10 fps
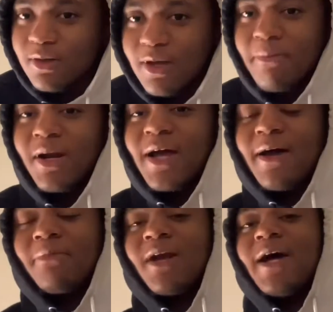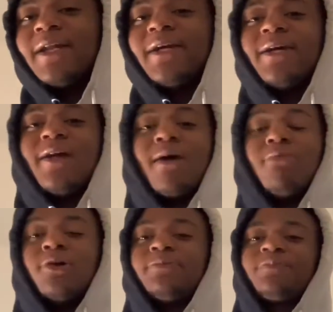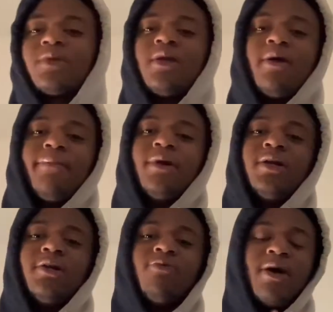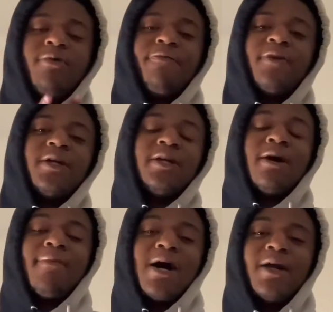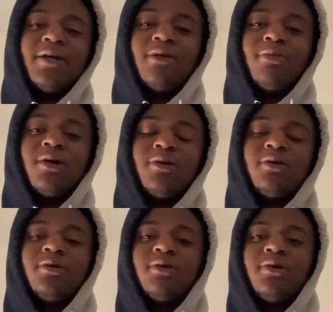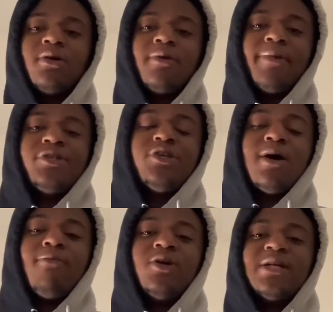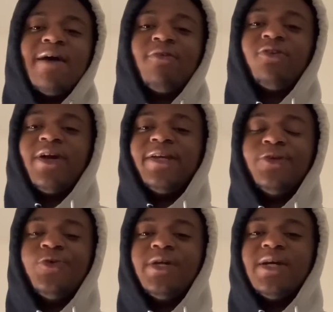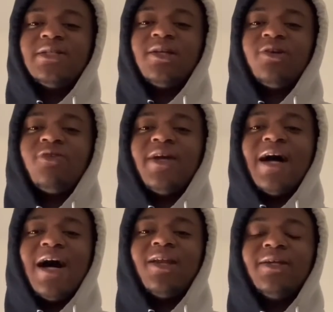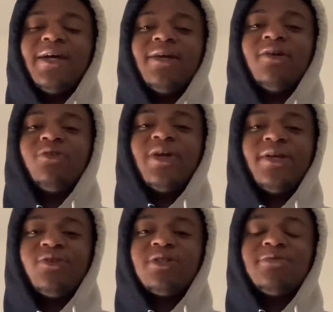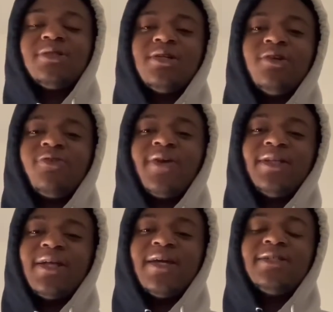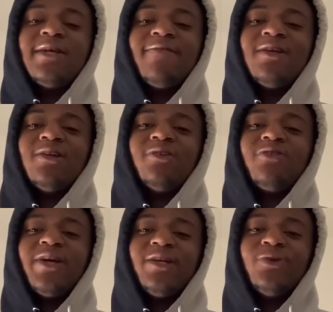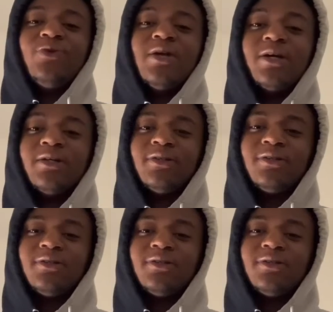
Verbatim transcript: I'm glad I'm glad to hear that, bro. But anyway, we finna get up out of here, bro. Make sure y'all boys have a great New Year's and a great holiday and a great Christmas and a great Thanksgiving and a great New Day.